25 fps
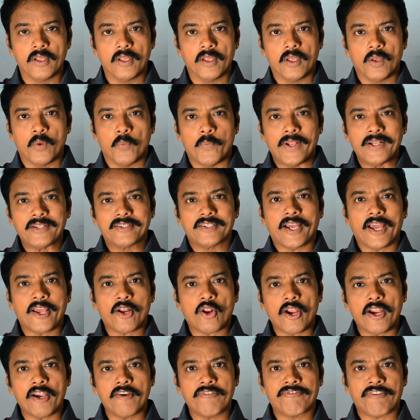When
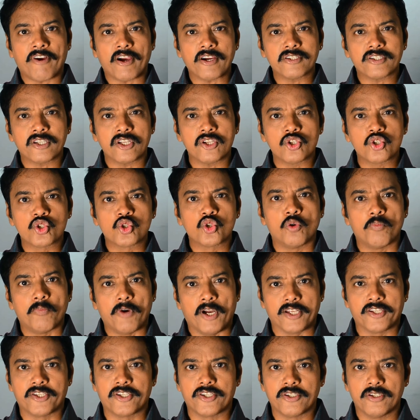thyroid functions too
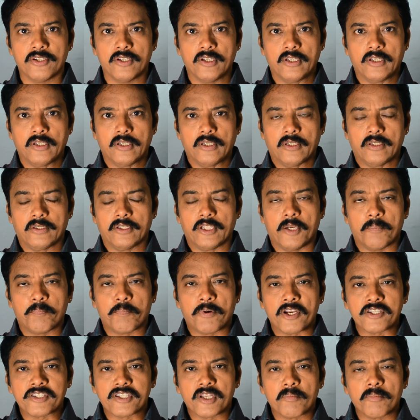much, then
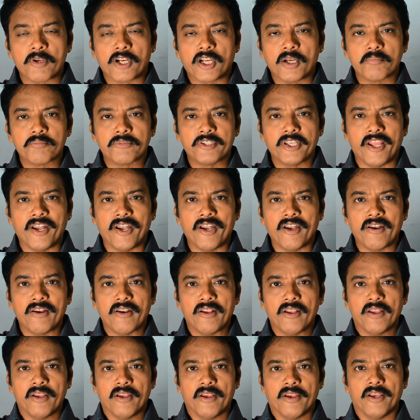person become thin,
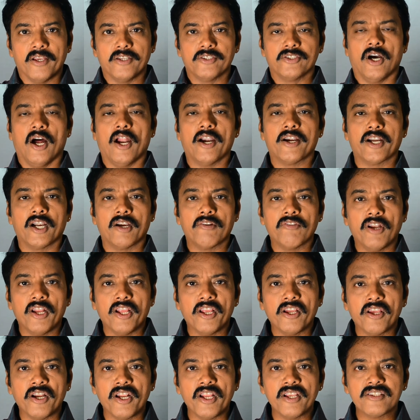his heart rate will
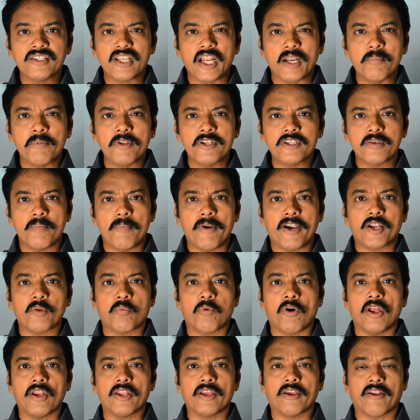increase. That means the
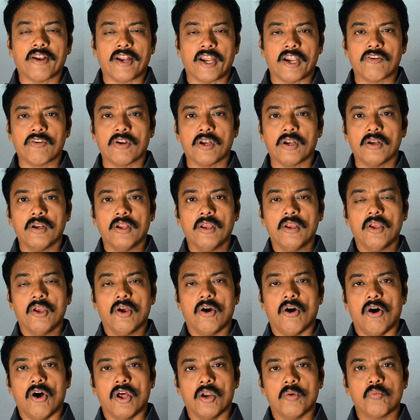metabolic rate will
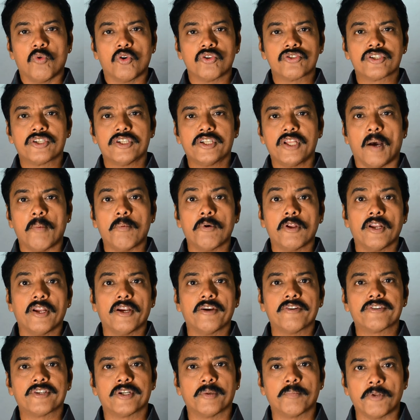almost double
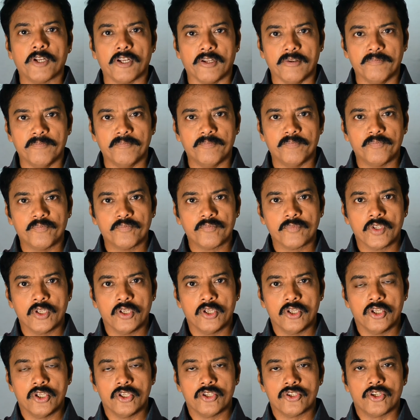and triple.
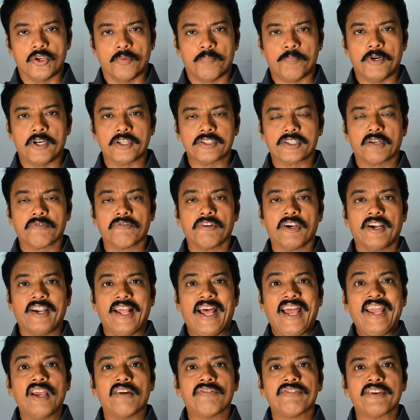So person will
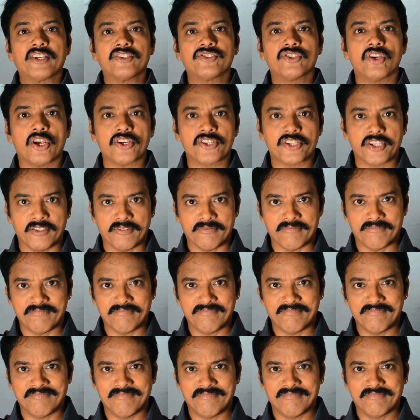die of exhaustion.
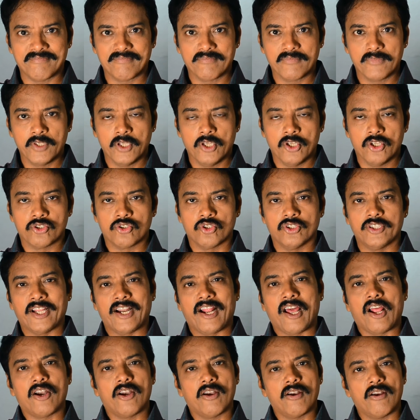So there
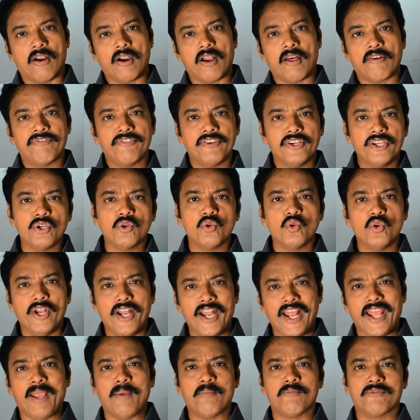are a lot of new
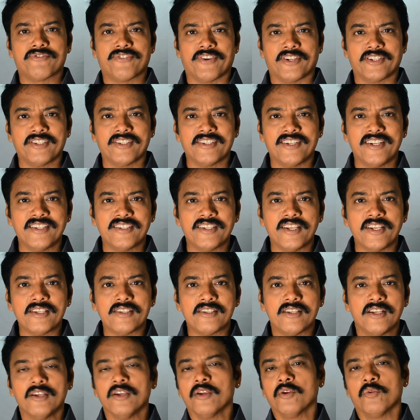names for this
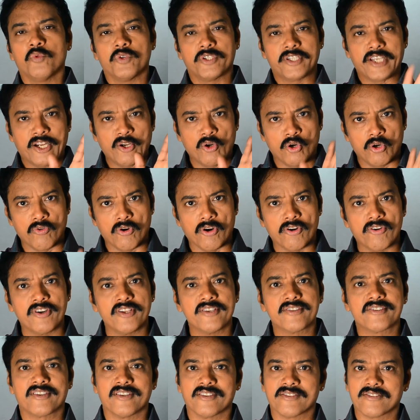disease which I don't want to
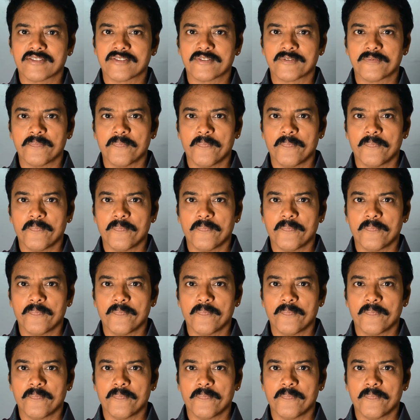discuss.